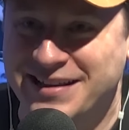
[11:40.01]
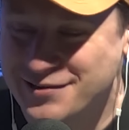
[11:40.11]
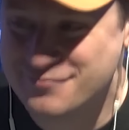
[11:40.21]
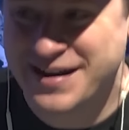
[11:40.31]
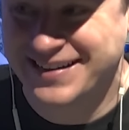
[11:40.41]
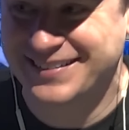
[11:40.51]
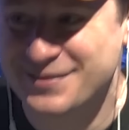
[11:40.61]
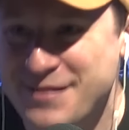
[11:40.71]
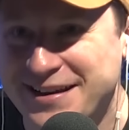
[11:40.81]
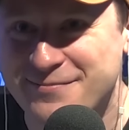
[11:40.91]
you might get
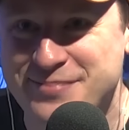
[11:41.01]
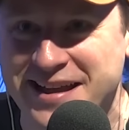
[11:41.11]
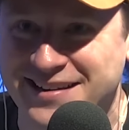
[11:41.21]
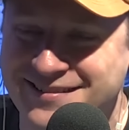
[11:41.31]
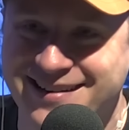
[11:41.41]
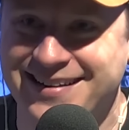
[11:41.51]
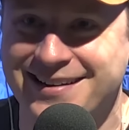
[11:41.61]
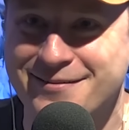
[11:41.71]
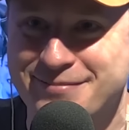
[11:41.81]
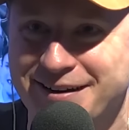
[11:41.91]
to make a pick. You got to
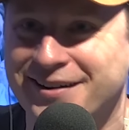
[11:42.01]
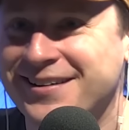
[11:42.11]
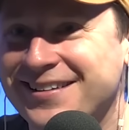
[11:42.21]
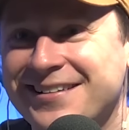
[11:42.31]
get up here.